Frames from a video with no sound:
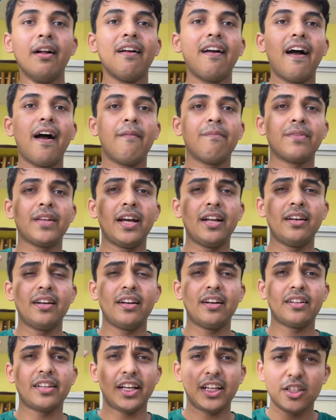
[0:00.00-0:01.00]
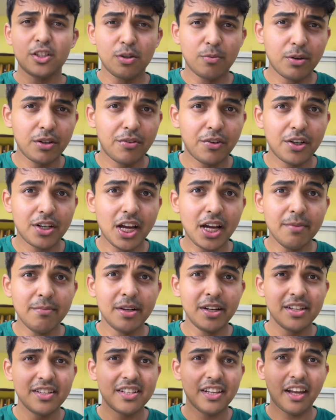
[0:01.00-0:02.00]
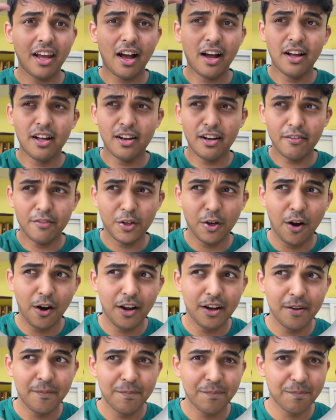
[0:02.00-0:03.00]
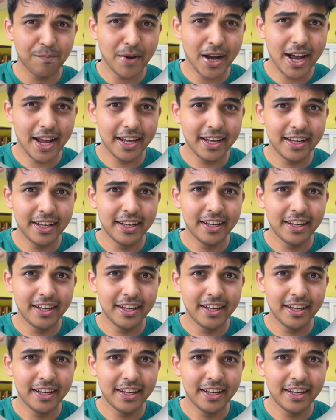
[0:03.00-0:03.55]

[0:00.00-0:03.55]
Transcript: And then thank you so much for your time. See ya. Love you all. Bye.